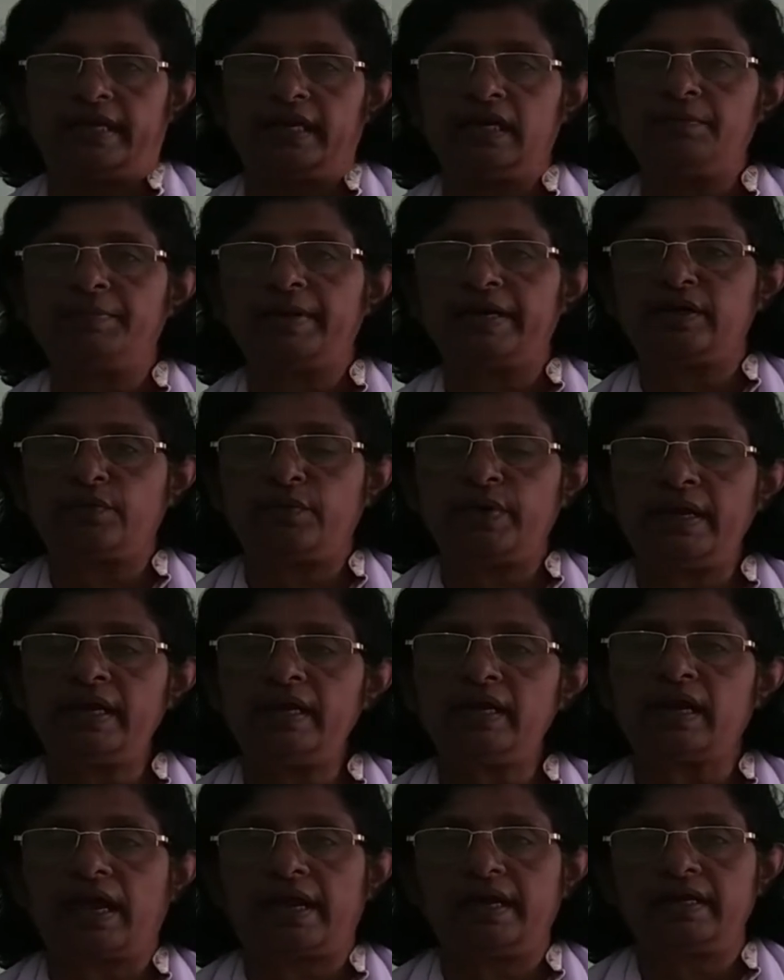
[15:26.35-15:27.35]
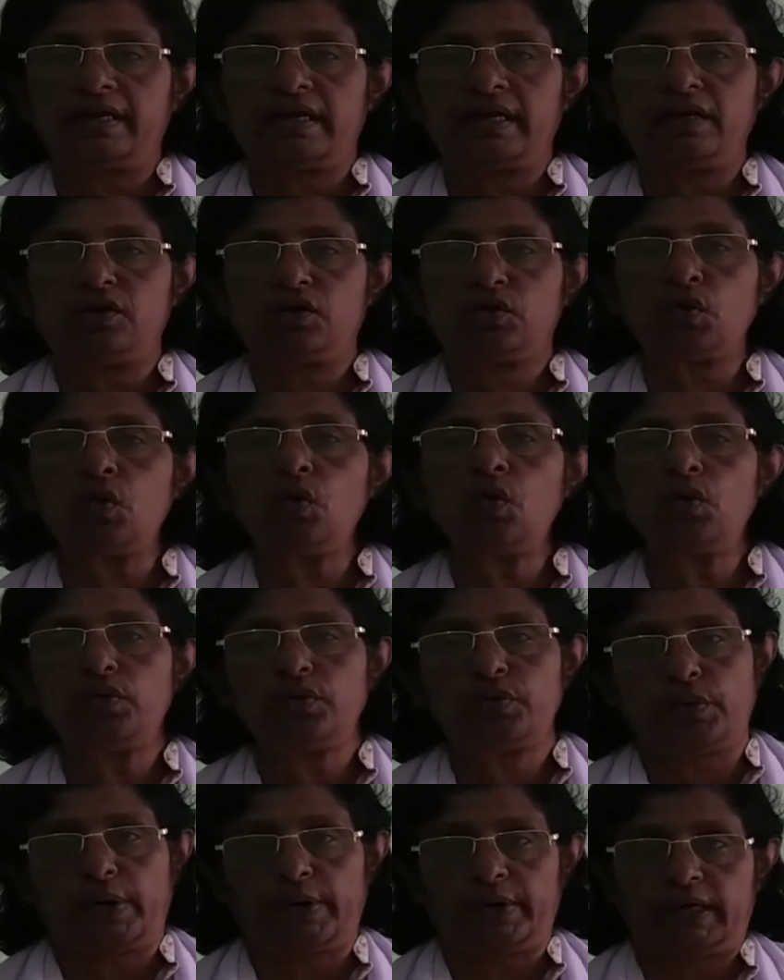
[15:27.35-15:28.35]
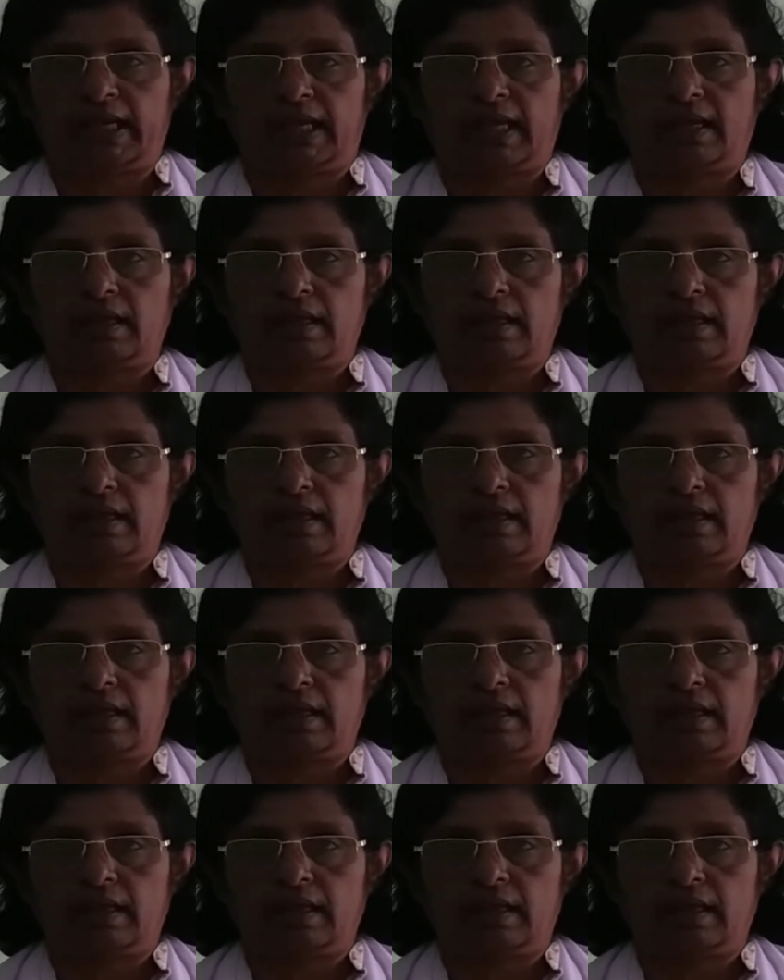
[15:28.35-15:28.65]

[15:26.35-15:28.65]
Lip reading: in between 19 to 20.